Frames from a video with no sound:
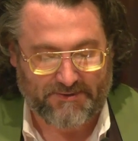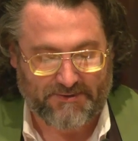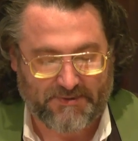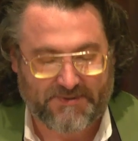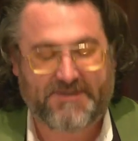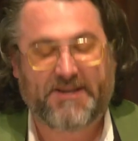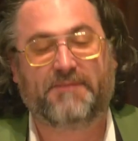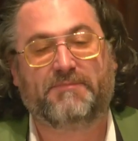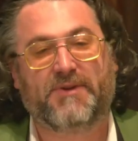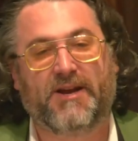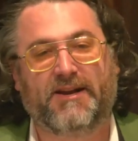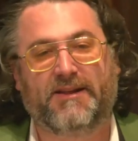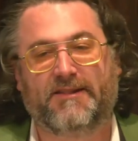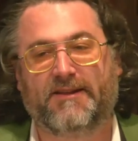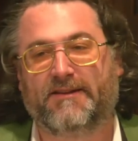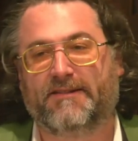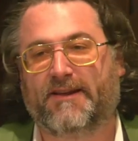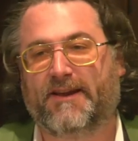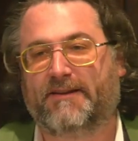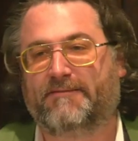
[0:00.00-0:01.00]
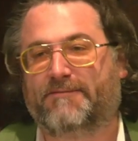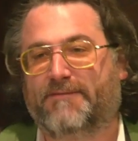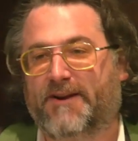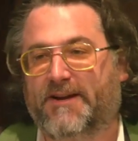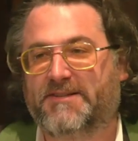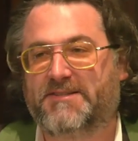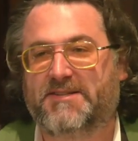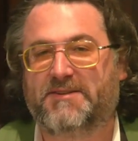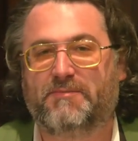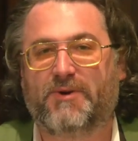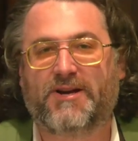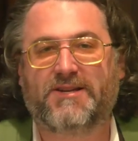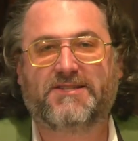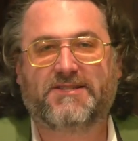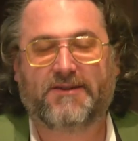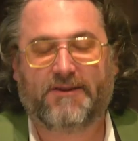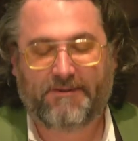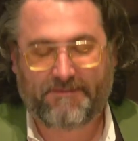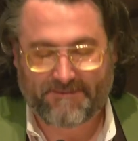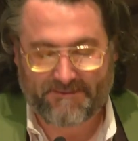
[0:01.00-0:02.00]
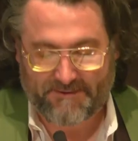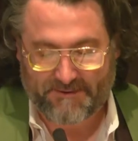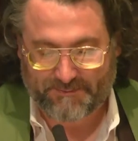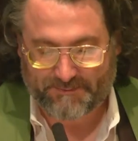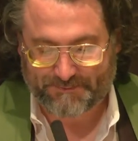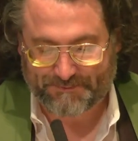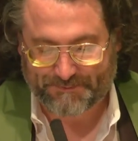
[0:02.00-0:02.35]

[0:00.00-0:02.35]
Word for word: to attempt anything that fancy myself.